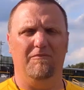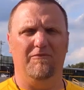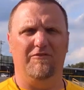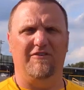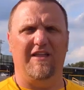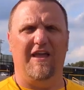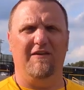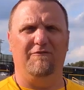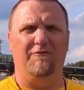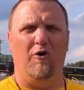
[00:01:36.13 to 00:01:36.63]

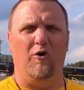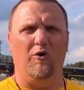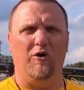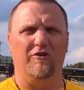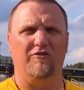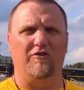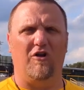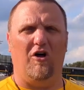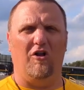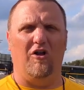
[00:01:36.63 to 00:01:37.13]
stay
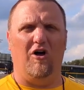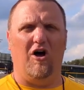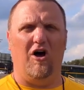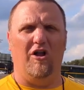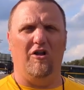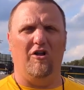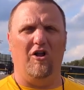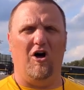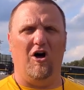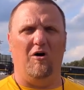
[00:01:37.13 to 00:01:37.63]
focused on
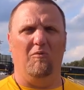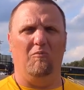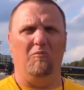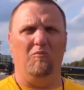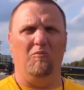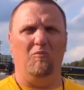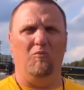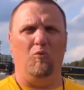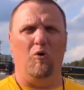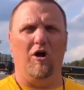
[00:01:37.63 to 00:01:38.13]

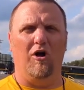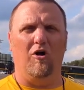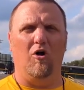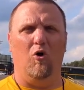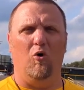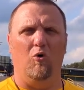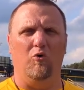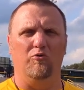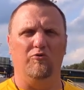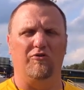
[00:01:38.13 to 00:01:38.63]
what
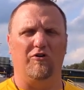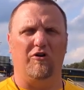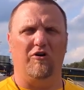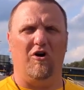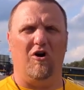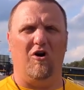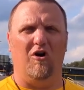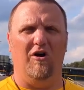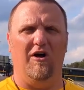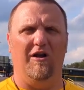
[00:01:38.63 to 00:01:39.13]
goals
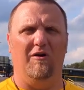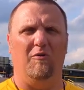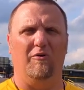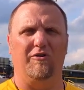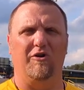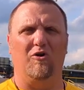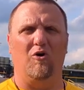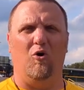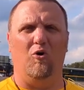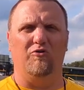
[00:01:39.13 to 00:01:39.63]

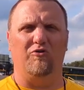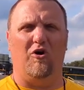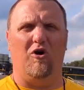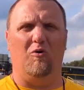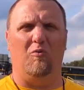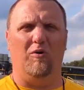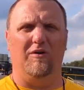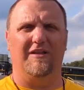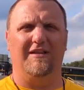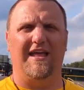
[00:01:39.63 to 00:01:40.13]

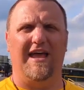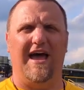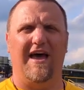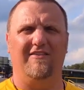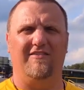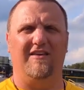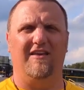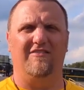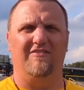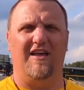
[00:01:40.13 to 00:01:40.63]
are, what the
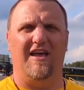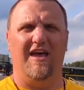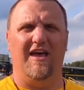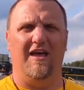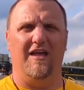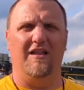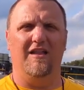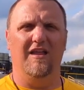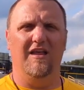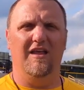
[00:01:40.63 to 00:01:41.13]
task is
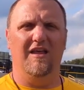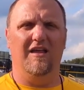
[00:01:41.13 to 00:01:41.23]
ahead.